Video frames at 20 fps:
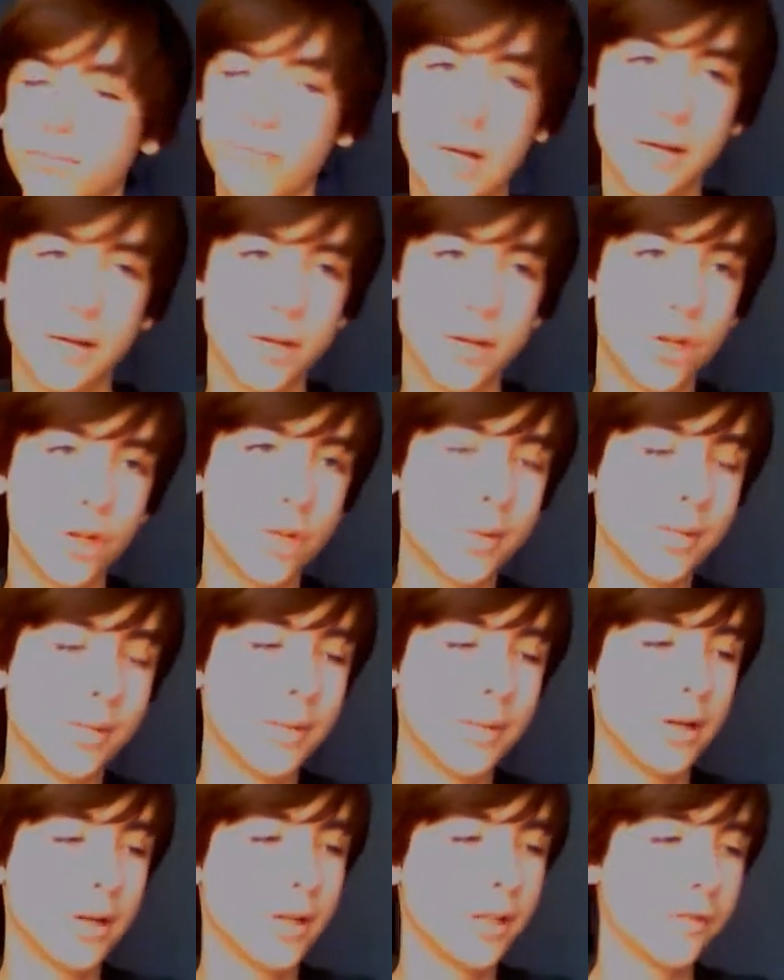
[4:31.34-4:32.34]
YouTube
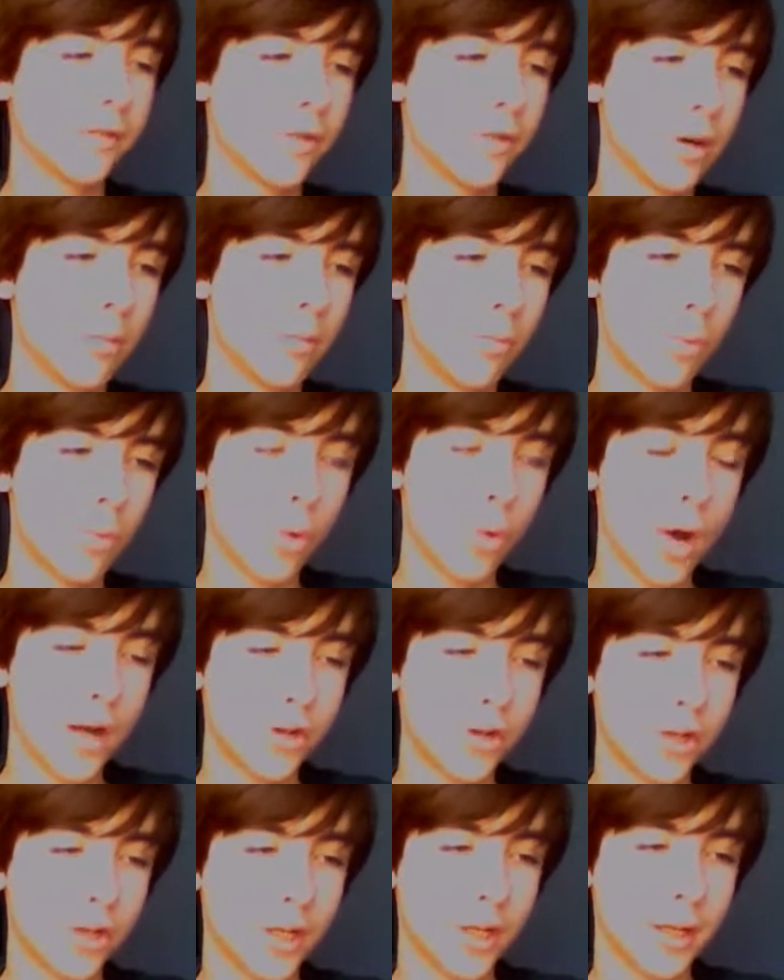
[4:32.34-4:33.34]
experience from
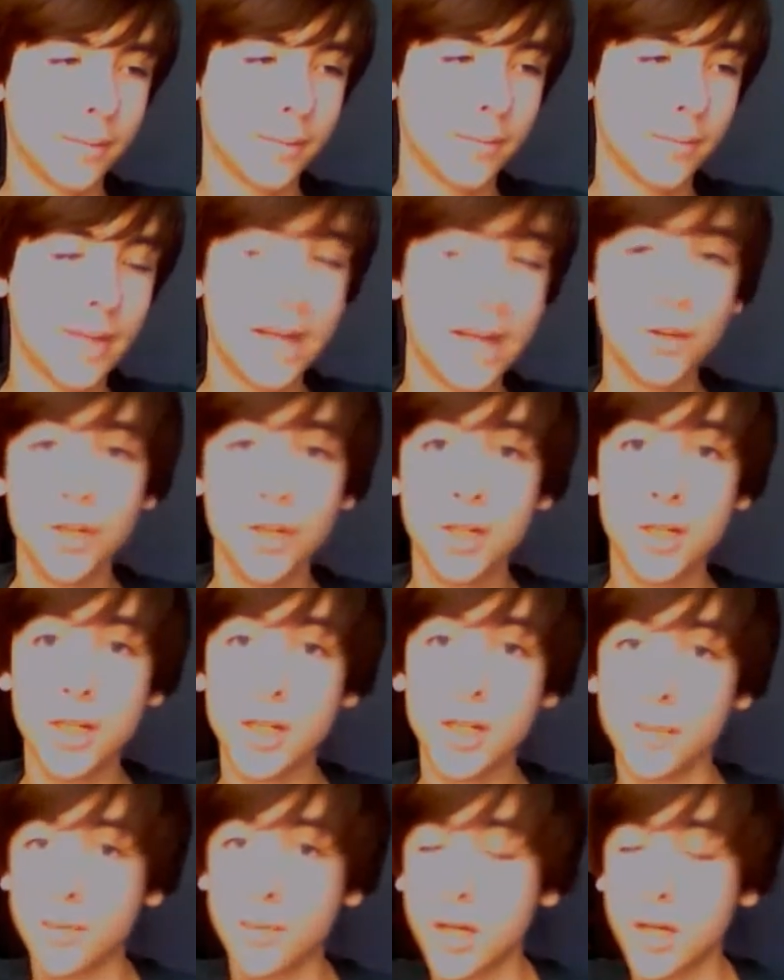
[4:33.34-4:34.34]
watching
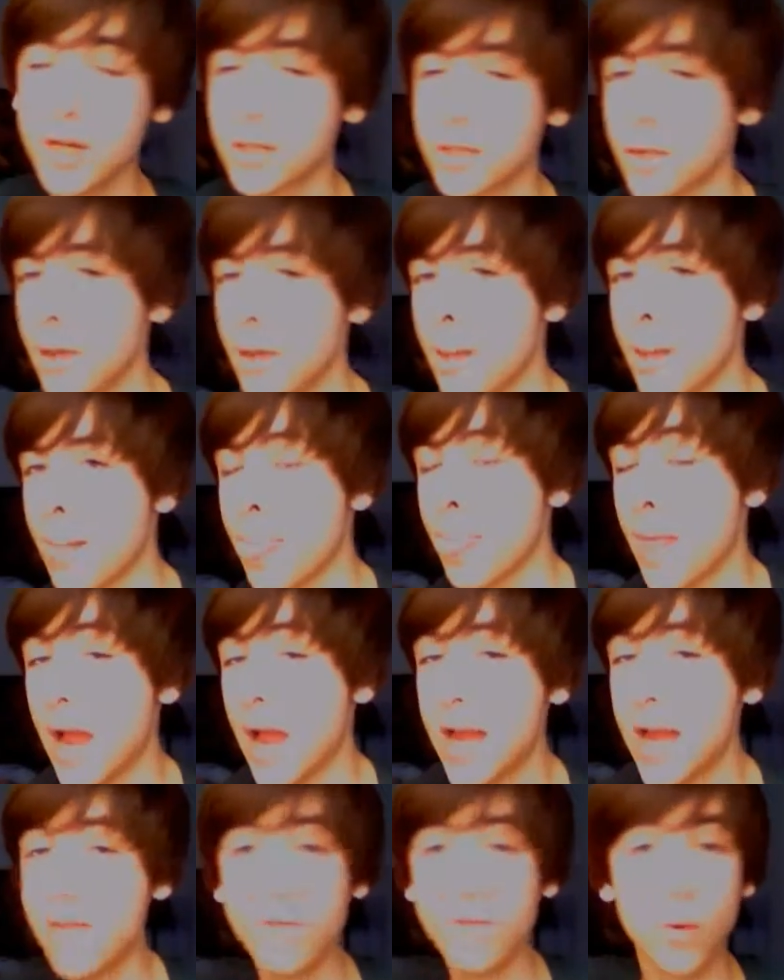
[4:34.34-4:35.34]
NGT, because
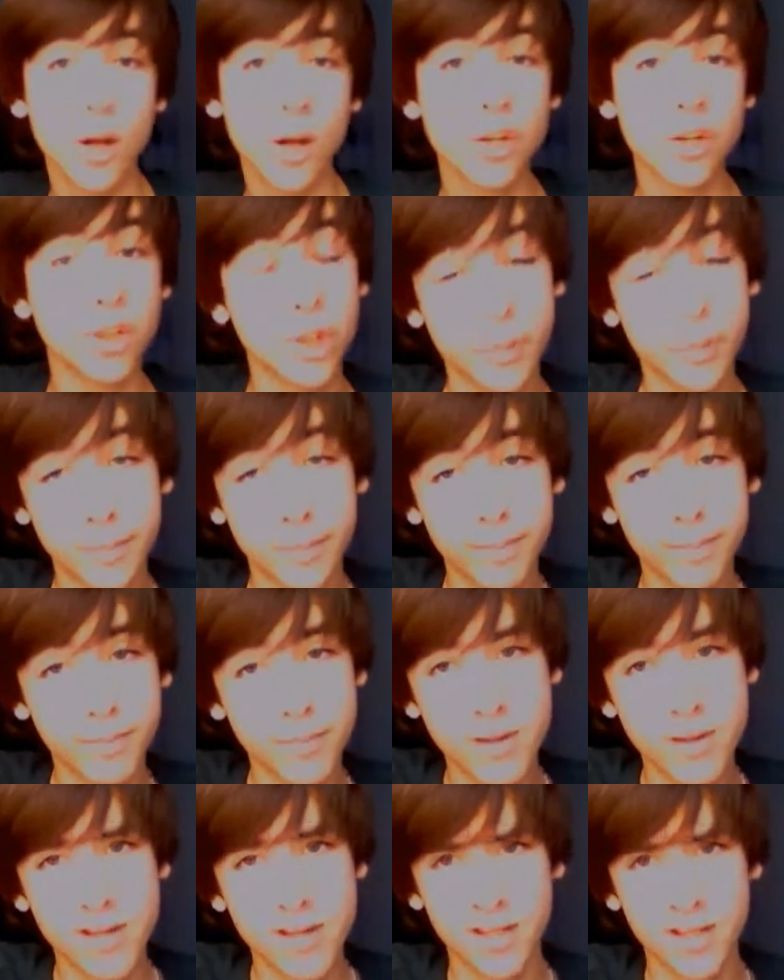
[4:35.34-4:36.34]
I never watched YouTube
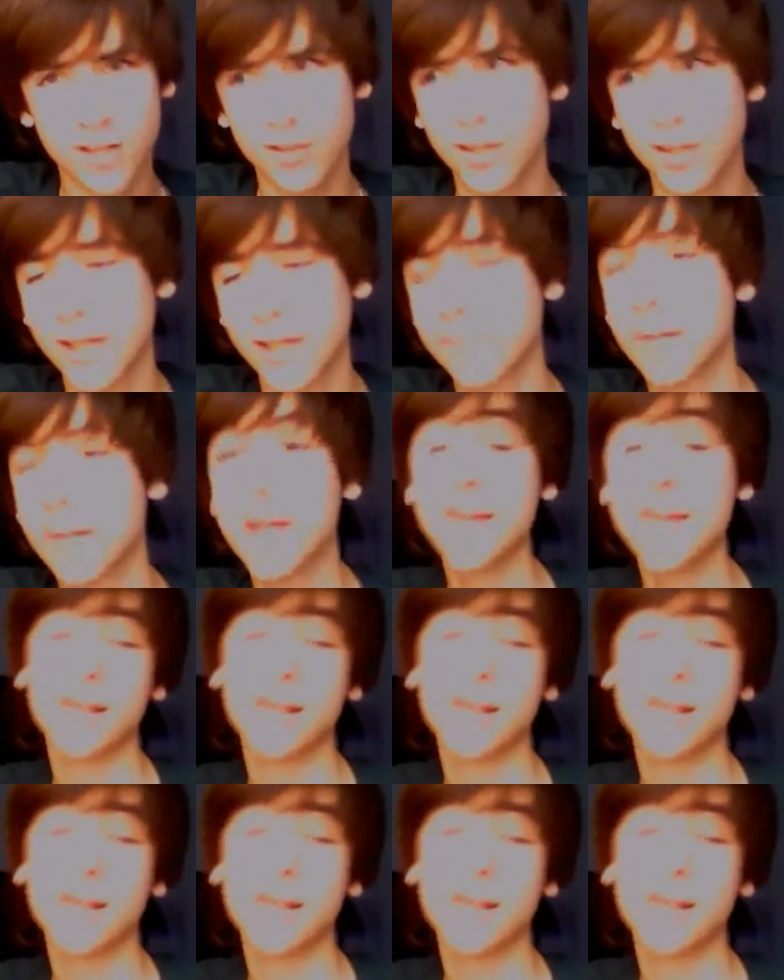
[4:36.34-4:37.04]
until, like, I didn't